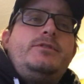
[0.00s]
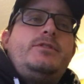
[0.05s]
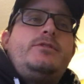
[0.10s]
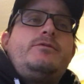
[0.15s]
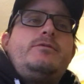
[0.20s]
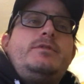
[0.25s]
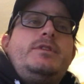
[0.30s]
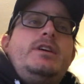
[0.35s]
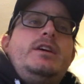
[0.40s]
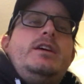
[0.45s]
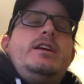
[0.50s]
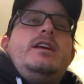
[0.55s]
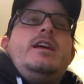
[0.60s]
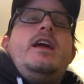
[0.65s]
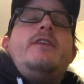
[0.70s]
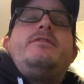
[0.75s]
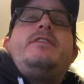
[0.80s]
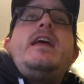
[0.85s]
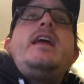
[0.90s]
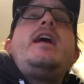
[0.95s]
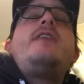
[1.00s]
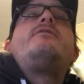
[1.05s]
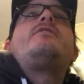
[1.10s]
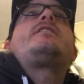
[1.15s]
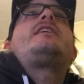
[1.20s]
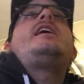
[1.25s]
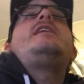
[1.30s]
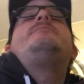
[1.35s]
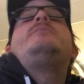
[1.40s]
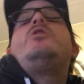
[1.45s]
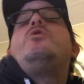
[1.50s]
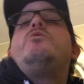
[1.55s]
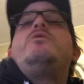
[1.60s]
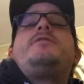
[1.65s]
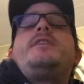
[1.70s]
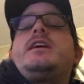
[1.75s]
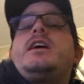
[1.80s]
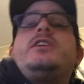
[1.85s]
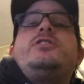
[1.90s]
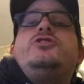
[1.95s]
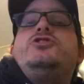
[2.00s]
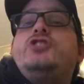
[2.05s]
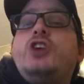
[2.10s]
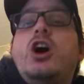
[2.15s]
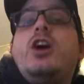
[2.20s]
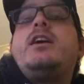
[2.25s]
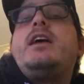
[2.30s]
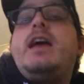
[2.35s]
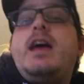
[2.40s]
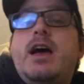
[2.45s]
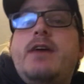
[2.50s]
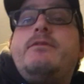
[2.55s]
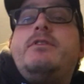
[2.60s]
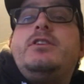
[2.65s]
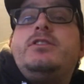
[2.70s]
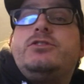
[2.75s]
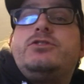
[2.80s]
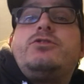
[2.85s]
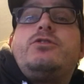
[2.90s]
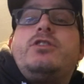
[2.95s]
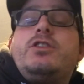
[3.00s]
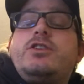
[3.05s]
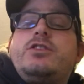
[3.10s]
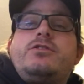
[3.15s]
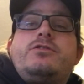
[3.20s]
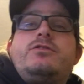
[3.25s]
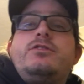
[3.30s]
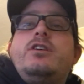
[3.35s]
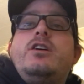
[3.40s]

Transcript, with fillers: You know, if they ever came out with like a Doug Evans or,